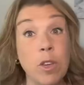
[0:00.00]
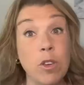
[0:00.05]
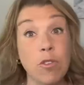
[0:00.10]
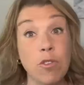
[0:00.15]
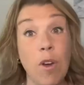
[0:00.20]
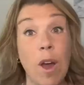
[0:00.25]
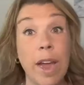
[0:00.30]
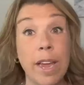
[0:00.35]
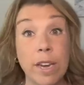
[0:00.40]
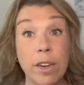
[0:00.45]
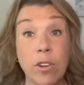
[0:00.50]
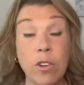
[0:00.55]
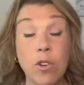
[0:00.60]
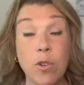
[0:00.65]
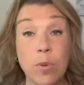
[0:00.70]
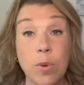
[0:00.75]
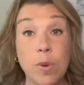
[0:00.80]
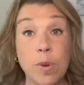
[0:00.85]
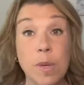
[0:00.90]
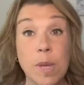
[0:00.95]
try a new
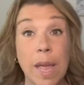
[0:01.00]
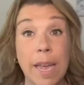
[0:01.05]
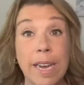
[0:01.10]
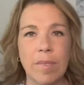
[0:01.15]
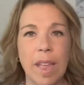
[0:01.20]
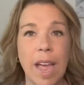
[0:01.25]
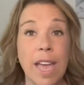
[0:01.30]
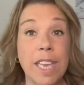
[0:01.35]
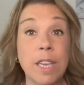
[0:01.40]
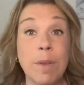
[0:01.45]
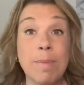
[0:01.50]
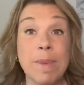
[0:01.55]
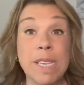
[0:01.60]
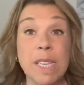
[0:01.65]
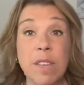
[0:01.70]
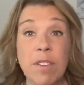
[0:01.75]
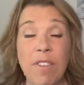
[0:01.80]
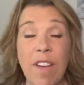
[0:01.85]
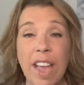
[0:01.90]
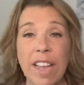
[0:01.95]
cruise line and you miss
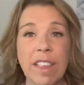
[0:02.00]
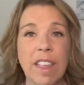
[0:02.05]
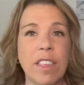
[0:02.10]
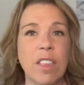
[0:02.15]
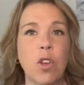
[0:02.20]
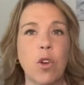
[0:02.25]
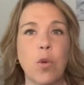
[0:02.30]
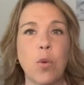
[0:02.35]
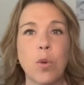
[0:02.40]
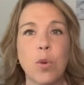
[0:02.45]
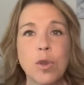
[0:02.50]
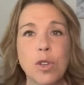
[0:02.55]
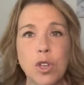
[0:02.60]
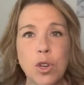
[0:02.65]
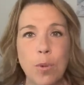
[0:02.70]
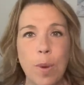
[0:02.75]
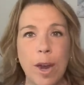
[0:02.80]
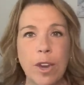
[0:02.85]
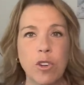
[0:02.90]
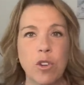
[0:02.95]
the fact that the cruise
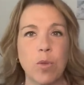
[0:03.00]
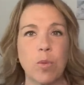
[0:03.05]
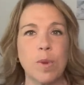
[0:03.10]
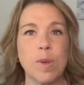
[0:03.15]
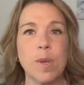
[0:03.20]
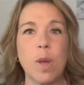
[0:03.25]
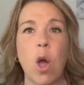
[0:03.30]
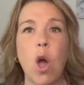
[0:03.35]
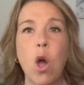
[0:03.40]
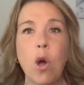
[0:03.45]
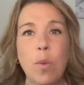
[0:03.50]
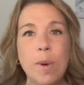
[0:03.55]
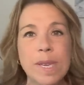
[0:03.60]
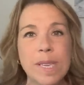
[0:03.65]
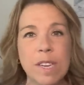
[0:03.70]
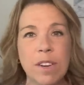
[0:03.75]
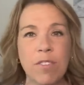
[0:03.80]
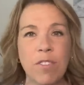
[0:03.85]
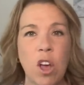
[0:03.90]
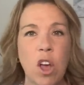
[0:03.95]
director was always
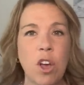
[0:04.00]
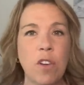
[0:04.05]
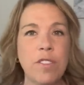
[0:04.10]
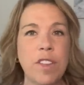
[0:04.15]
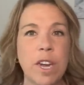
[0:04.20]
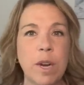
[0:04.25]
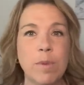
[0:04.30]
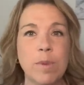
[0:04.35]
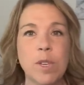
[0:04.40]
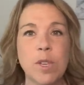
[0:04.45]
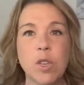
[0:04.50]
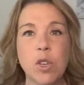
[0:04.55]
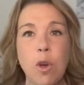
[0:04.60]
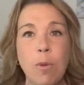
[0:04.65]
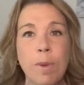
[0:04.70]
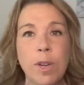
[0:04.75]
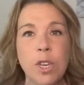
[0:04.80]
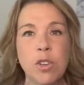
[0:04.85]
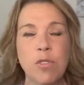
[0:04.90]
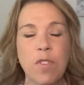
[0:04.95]
involved and it was so
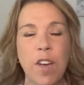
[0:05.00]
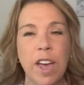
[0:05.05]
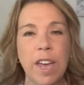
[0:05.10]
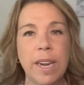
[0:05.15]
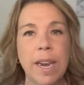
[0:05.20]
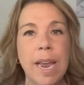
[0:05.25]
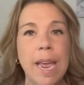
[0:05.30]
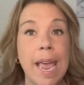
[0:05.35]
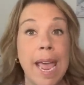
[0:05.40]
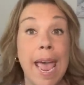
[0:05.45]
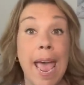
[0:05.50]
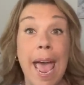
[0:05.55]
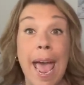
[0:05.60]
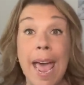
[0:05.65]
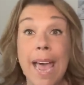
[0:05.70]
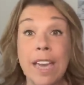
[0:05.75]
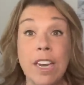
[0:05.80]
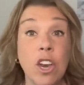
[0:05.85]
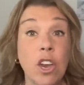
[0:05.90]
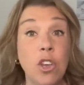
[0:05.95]
much fun,
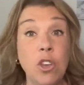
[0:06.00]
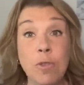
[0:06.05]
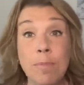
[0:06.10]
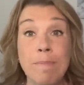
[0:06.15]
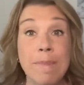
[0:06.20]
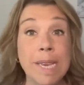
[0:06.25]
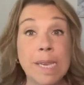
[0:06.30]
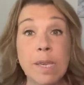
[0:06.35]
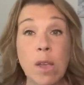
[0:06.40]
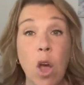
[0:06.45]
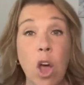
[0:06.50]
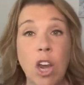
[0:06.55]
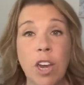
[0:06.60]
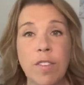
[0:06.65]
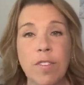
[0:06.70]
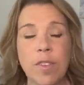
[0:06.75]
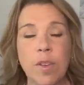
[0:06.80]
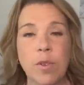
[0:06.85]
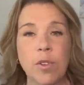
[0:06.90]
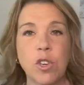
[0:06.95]
and you miss all
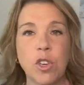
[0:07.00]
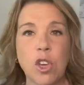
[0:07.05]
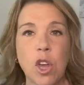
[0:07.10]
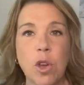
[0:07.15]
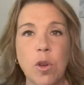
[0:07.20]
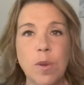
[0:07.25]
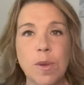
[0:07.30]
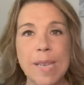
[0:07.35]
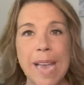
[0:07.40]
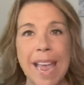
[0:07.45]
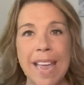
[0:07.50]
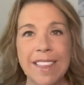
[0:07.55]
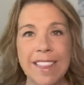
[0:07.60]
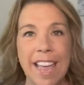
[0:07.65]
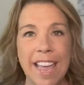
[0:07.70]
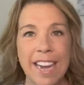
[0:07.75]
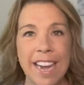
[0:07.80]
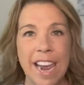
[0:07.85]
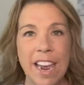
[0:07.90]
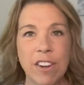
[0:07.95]
of those shows and
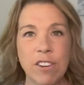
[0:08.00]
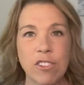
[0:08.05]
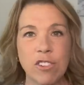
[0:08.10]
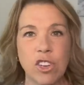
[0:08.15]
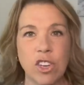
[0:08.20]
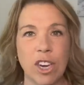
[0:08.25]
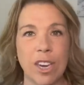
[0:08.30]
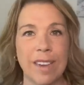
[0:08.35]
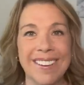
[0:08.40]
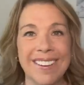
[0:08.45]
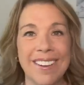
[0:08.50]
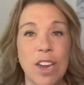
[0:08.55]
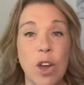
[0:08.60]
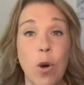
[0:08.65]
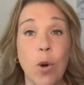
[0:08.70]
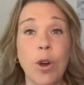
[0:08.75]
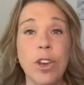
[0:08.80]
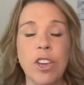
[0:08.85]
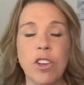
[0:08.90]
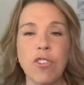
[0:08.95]
that energy.
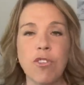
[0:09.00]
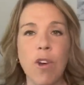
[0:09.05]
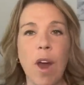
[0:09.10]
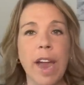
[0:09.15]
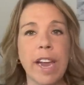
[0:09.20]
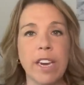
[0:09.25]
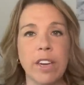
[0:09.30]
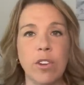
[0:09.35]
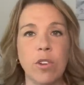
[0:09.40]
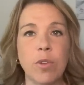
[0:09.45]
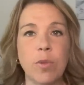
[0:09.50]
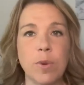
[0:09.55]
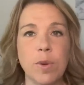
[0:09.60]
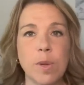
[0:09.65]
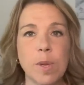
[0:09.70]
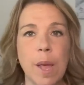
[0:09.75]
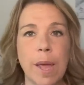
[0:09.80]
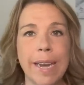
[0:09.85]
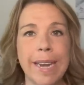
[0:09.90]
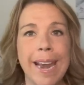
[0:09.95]
Or you try a new
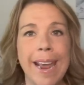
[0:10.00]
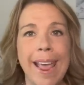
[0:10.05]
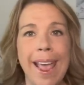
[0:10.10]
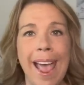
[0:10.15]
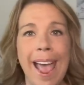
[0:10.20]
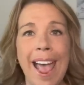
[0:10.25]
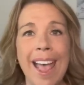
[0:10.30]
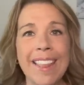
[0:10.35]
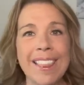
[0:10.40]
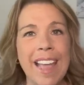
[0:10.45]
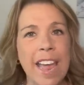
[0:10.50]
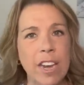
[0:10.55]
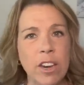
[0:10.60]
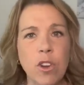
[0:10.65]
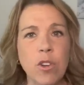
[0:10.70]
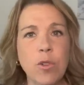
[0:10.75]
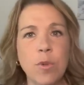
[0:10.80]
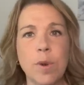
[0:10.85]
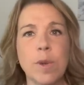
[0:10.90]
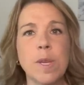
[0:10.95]
cruise line and that new
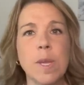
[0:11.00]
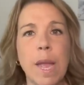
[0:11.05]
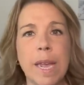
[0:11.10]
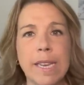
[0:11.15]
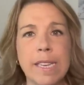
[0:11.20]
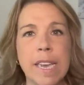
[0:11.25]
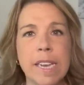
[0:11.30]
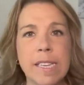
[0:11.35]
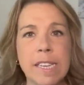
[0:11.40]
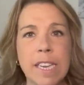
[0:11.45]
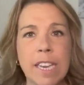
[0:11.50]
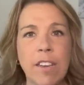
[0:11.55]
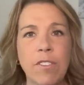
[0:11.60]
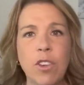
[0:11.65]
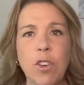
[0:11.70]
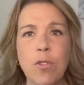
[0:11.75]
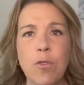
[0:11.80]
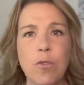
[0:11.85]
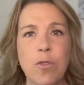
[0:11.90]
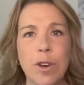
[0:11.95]
cruise line doesn't give
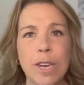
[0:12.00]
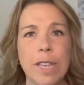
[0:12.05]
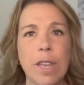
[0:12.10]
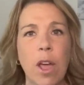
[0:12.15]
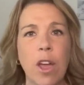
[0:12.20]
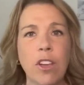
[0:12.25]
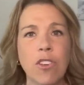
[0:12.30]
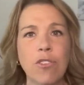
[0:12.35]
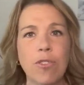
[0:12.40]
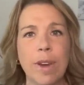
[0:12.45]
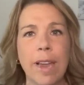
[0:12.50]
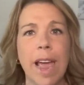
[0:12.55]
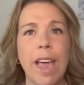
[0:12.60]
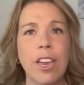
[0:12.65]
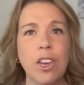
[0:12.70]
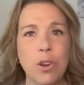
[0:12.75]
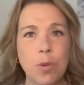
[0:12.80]
you free laundry and you